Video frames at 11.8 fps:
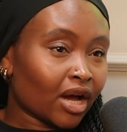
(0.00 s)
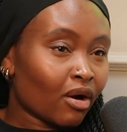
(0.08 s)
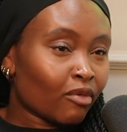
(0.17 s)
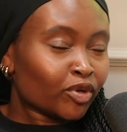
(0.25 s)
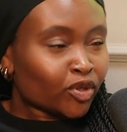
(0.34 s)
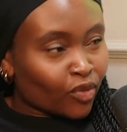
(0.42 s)
oh, I
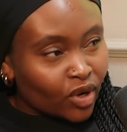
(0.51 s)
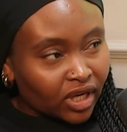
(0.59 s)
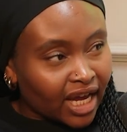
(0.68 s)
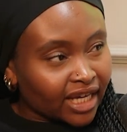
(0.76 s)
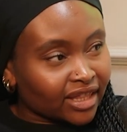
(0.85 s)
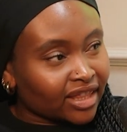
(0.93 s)
wonder what,
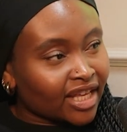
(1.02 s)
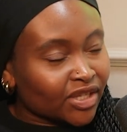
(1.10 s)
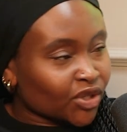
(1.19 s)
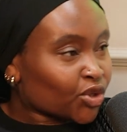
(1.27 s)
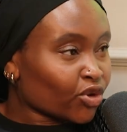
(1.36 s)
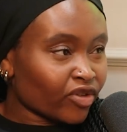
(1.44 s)
like, there's a
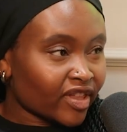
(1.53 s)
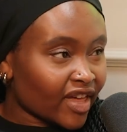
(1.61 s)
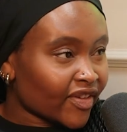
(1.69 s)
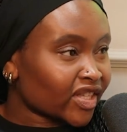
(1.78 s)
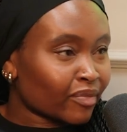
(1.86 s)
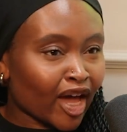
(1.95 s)
story there.
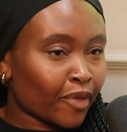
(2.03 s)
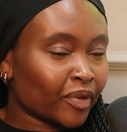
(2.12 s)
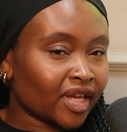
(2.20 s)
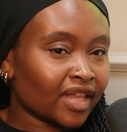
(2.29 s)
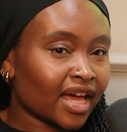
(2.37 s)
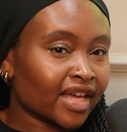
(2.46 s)
There's something happening
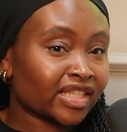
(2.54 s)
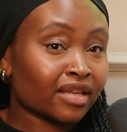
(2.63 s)
there.